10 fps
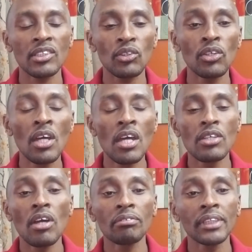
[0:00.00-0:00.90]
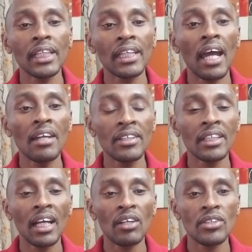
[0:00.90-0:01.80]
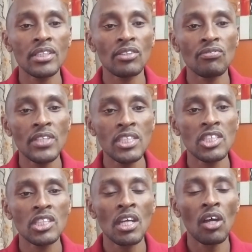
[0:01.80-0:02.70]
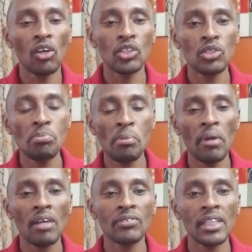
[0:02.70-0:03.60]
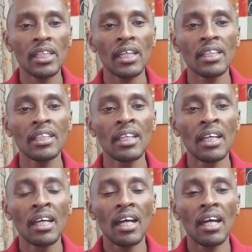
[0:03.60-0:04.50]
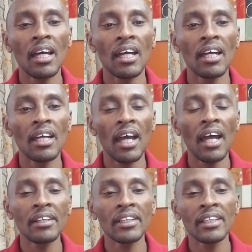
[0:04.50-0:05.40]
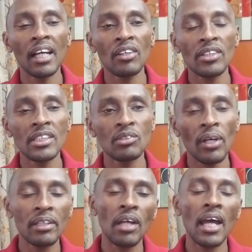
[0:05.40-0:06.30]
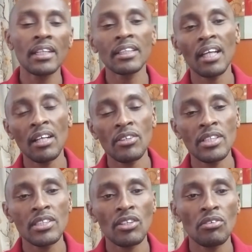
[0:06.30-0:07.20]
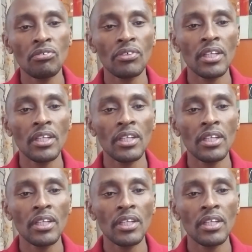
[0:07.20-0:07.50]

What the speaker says: So you have taken 100 calories of each, or two people have taken 100 calories, 100 calories of